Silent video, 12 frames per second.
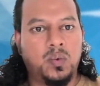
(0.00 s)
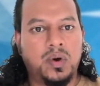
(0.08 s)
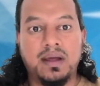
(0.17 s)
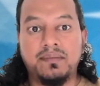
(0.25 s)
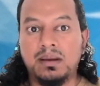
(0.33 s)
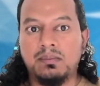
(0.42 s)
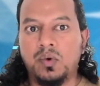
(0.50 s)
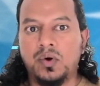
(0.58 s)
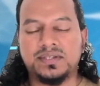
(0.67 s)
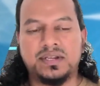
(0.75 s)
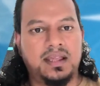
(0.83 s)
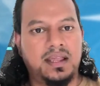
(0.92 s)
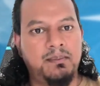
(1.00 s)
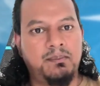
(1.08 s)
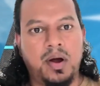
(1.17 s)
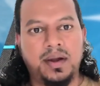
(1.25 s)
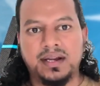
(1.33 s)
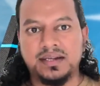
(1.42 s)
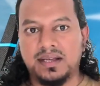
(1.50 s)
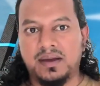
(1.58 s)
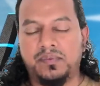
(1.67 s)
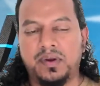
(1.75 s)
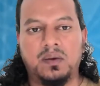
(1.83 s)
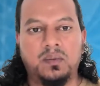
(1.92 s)
one of the most important
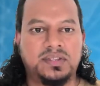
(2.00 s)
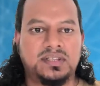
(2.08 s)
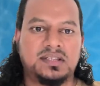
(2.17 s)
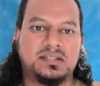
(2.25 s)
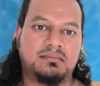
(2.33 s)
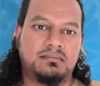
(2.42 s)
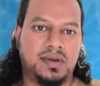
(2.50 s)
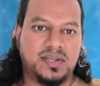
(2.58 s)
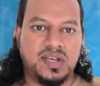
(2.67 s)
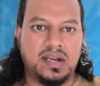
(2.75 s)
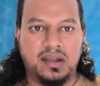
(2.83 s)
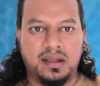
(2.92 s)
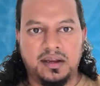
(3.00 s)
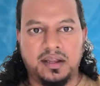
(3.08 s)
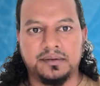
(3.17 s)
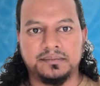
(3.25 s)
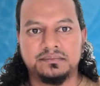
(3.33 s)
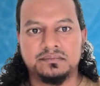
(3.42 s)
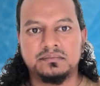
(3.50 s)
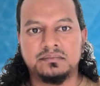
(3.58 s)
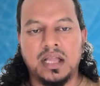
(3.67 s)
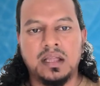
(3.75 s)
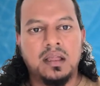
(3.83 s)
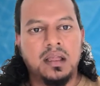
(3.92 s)
subfield, which is machine learning.
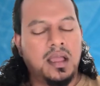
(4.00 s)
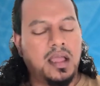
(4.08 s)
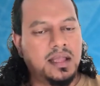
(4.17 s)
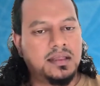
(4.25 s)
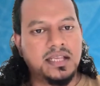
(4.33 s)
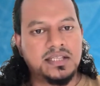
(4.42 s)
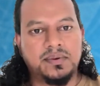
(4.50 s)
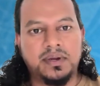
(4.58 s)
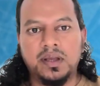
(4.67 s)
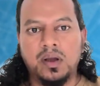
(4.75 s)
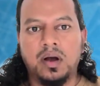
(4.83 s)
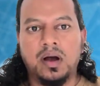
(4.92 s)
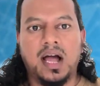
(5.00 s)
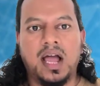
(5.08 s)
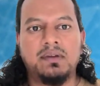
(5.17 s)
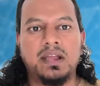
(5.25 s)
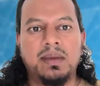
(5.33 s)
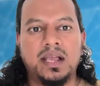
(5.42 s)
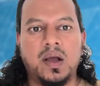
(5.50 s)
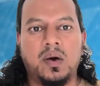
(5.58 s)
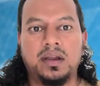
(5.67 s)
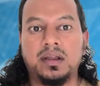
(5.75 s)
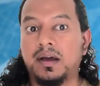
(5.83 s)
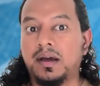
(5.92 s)
In this video, I will be
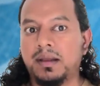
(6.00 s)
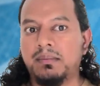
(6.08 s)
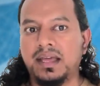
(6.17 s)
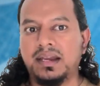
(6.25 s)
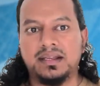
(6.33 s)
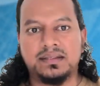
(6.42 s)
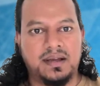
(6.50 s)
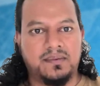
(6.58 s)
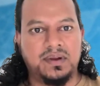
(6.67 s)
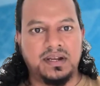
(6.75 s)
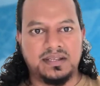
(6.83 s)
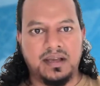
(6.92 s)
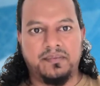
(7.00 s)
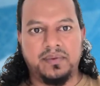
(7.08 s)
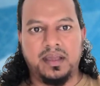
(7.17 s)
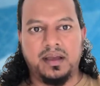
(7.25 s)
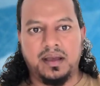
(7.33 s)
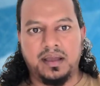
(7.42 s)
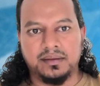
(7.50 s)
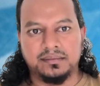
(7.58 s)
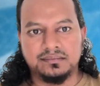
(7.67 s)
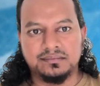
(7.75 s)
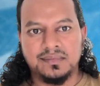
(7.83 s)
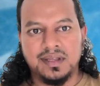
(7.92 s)
covering remaining subfields of AI,
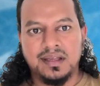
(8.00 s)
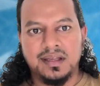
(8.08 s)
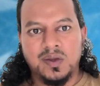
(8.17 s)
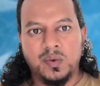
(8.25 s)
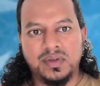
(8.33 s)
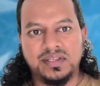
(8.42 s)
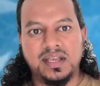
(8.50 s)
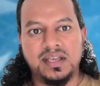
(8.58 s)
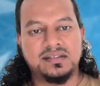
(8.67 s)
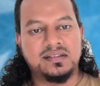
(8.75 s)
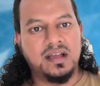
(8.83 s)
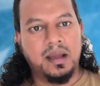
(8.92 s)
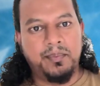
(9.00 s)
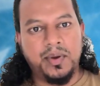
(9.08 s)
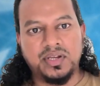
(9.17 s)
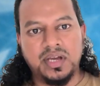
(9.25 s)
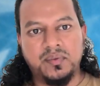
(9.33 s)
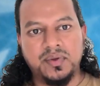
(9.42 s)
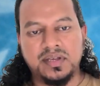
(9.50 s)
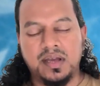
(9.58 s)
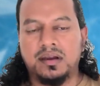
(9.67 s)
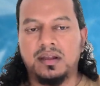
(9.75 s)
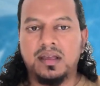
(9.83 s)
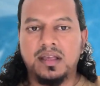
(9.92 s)
which is computer
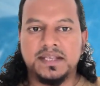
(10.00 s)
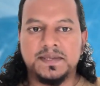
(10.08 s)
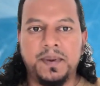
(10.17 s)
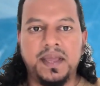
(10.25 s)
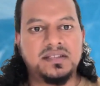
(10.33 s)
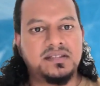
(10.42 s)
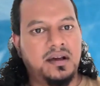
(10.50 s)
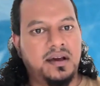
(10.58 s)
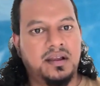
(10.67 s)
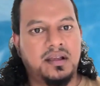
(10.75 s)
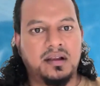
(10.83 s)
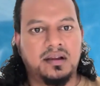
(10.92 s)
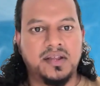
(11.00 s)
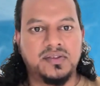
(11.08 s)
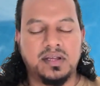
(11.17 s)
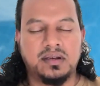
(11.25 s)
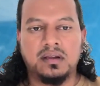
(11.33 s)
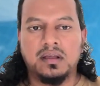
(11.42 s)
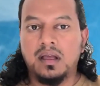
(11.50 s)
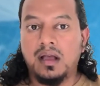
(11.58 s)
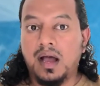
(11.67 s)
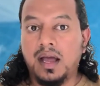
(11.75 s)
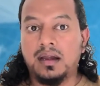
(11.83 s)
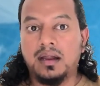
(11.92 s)
vision, speech recognition,
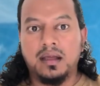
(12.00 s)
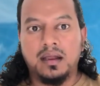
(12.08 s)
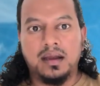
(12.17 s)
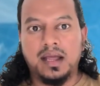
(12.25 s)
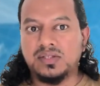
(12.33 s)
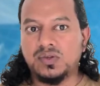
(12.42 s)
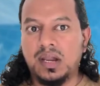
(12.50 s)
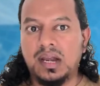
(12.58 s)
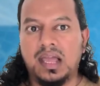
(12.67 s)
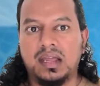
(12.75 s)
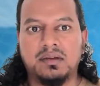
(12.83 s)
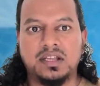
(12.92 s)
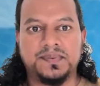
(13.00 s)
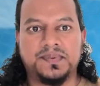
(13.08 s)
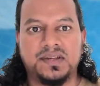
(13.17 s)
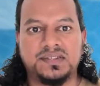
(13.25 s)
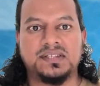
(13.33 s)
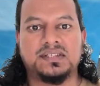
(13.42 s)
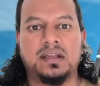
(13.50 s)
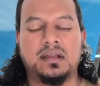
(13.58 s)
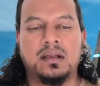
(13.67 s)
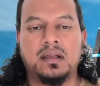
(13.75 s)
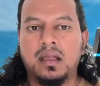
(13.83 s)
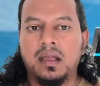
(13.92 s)
and natural language
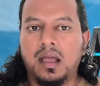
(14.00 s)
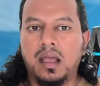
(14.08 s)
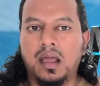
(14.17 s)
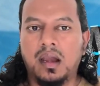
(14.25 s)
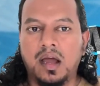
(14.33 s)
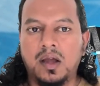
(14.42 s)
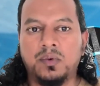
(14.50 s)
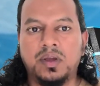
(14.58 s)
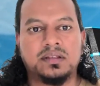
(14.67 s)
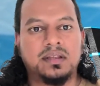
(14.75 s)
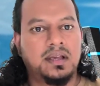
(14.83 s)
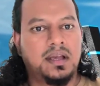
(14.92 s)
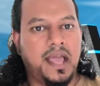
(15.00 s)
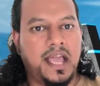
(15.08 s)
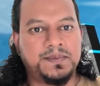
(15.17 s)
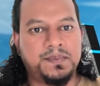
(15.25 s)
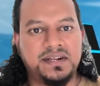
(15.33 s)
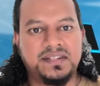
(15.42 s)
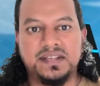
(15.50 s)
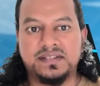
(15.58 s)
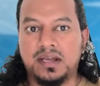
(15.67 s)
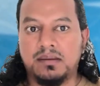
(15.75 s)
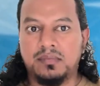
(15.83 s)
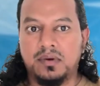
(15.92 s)
processing, along with expert
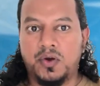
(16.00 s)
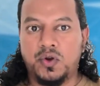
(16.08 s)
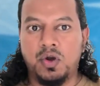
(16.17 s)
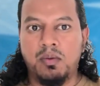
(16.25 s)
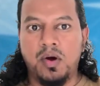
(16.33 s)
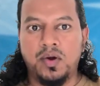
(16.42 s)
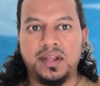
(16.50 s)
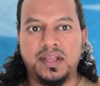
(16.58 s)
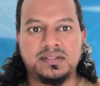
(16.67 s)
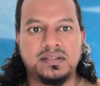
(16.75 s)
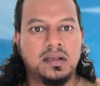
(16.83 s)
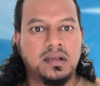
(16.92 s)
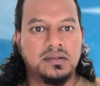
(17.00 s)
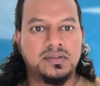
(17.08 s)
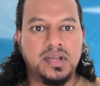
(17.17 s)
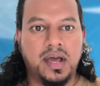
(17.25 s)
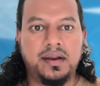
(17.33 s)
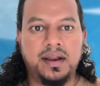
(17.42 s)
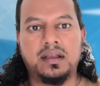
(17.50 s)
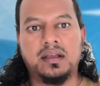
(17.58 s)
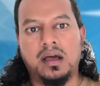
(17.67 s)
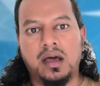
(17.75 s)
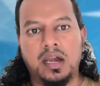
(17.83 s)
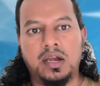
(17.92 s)
system, robotics,
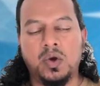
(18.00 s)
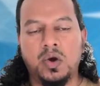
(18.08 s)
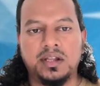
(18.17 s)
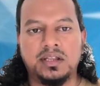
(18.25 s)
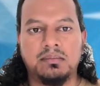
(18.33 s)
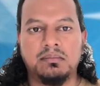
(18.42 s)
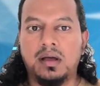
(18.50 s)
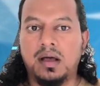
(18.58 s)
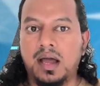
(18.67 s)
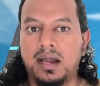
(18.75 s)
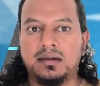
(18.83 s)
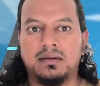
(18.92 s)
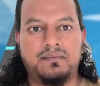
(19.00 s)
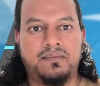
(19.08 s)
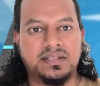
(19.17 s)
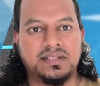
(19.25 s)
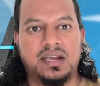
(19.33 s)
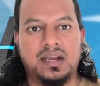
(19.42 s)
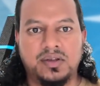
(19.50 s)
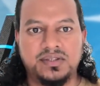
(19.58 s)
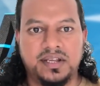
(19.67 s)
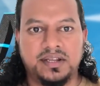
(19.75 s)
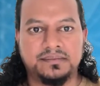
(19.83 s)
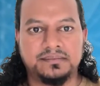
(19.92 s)
generic algorithm, and fuzzy
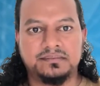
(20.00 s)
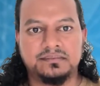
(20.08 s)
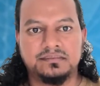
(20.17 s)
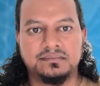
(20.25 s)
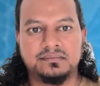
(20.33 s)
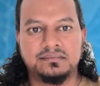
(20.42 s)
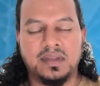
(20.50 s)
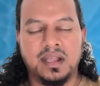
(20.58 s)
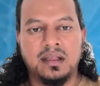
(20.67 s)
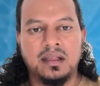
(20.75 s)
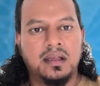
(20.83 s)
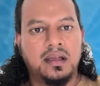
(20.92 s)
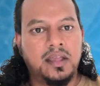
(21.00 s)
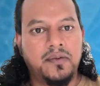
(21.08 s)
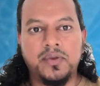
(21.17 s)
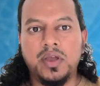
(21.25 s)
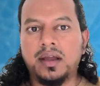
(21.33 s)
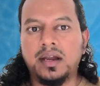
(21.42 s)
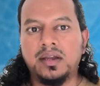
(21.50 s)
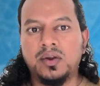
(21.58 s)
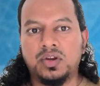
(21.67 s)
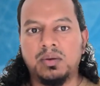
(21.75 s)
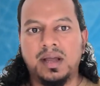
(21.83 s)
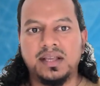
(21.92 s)
logic. If you are new
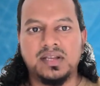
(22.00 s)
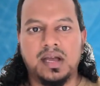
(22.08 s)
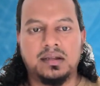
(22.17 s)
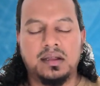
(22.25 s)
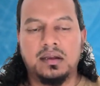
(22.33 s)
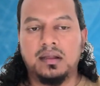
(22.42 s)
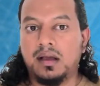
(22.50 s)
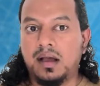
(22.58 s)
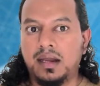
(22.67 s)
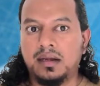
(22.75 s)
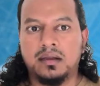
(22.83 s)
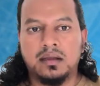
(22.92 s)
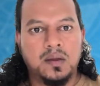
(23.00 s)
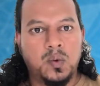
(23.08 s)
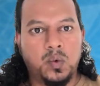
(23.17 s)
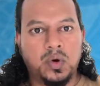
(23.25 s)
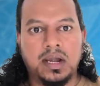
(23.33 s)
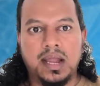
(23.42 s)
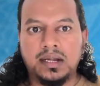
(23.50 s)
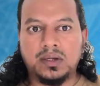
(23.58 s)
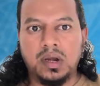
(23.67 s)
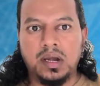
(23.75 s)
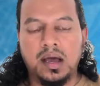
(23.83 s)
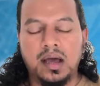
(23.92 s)
to my channel and would like
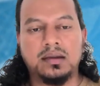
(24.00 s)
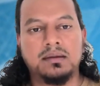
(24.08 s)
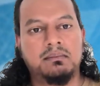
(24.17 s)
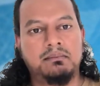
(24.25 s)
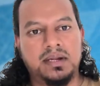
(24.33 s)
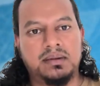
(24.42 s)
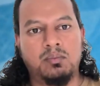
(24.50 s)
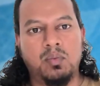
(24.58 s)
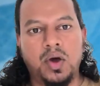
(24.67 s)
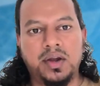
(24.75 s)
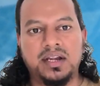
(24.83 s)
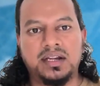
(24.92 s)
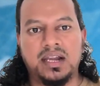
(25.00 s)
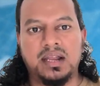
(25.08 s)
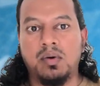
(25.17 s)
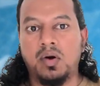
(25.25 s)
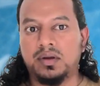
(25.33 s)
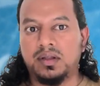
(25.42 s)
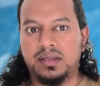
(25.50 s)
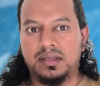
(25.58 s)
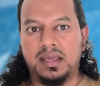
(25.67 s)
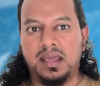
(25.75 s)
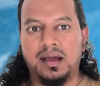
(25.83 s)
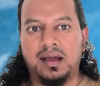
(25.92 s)
to learn bit more detail about
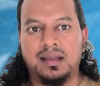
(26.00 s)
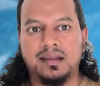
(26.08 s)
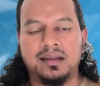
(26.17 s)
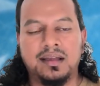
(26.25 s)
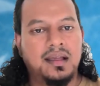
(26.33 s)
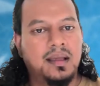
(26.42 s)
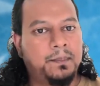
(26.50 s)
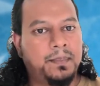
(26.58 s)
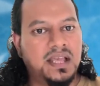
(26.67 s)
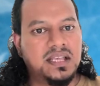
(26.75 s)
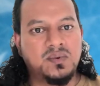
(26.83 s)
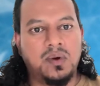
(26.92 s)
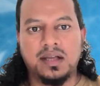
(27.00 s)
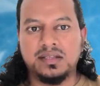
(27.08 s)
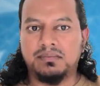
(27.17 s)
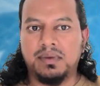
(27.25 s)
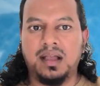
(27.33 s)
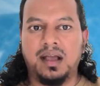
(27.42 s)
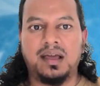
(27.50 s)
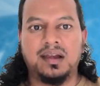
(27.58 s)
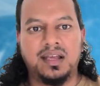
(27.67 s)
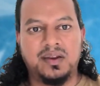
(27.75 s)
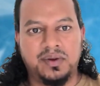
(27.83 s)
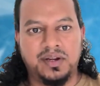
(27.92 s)
AI, please watch my
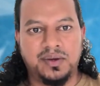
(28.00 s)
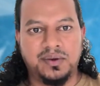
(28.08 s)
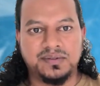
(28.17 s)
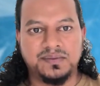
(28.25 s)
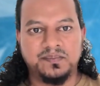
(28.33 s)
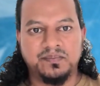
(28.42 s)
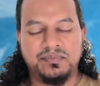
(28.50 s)
earlier videos